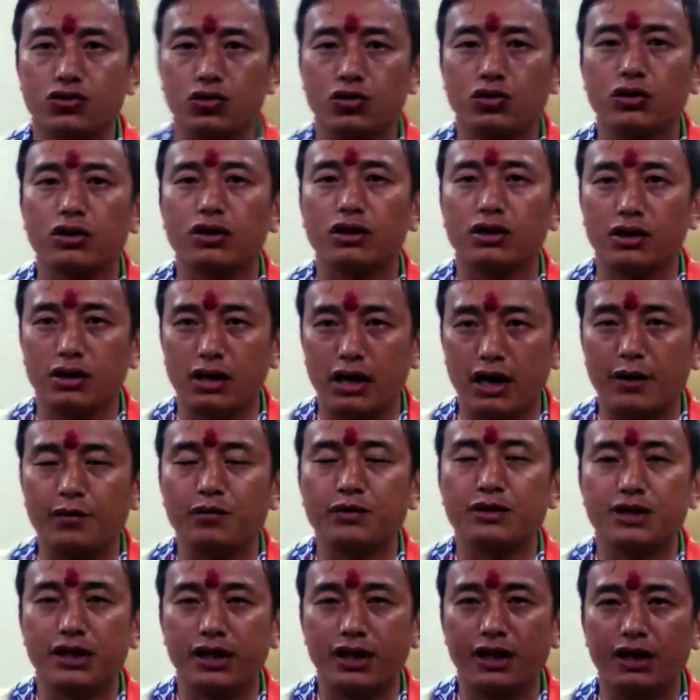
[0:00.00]
So, I'm
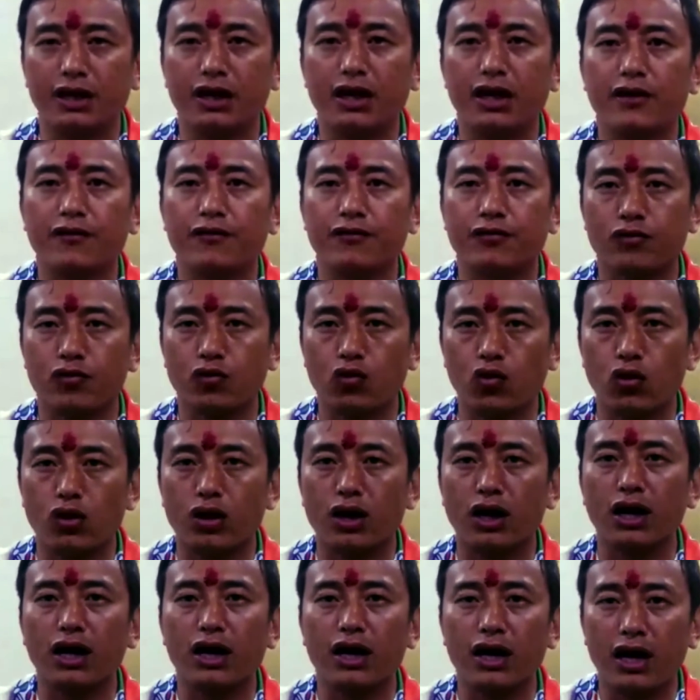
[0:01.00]
saying, if
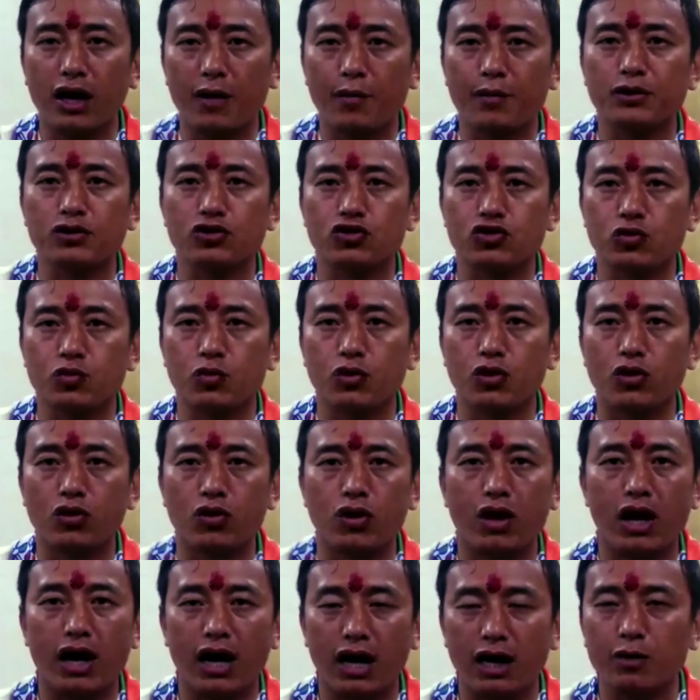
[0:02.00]
Gorkha Land happens tomorrow,
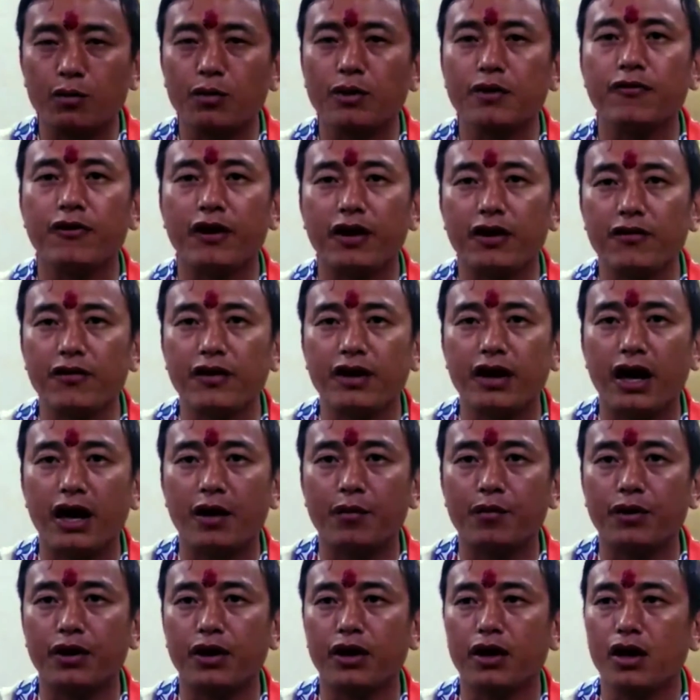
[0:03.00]
I'll be very, very
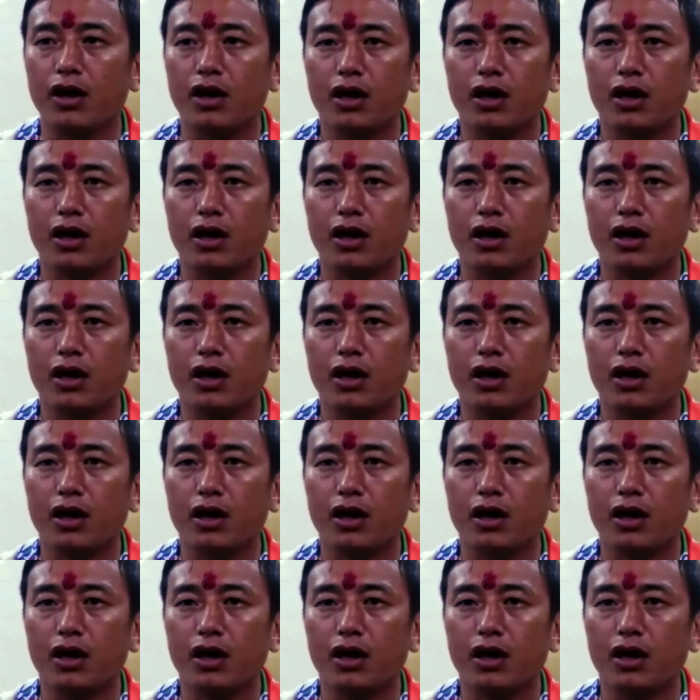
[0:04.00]
happy.